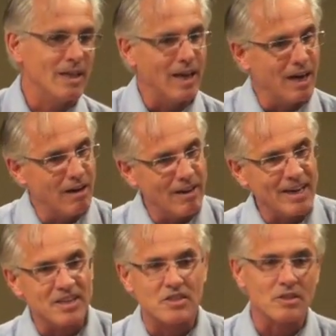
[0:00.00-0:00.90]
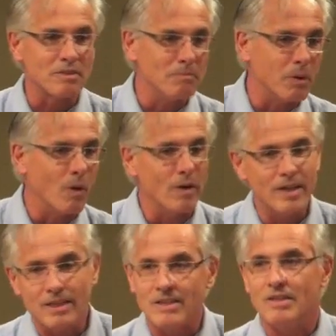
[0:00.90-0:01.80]
Now, at a certain
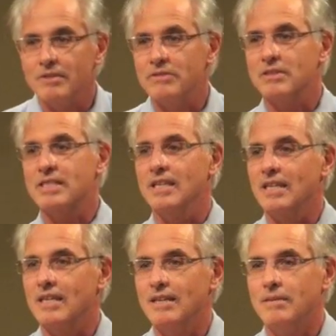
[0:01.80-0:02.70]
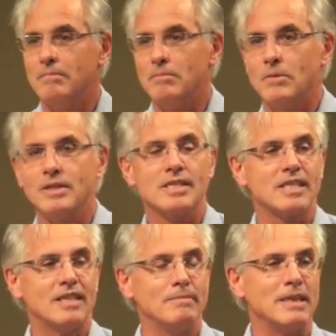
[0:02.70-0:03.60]
point, you know, if you're sitting in a
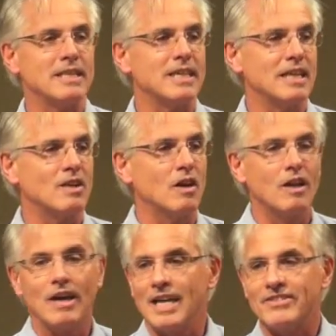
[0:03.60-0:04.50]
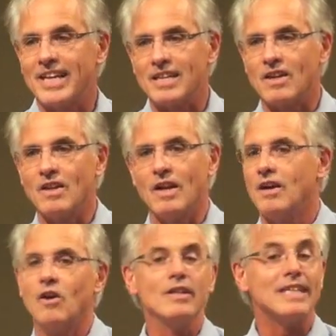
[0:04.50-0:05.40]
monastery and meditating
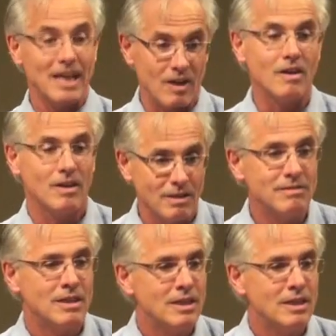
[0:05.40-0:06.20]
all day long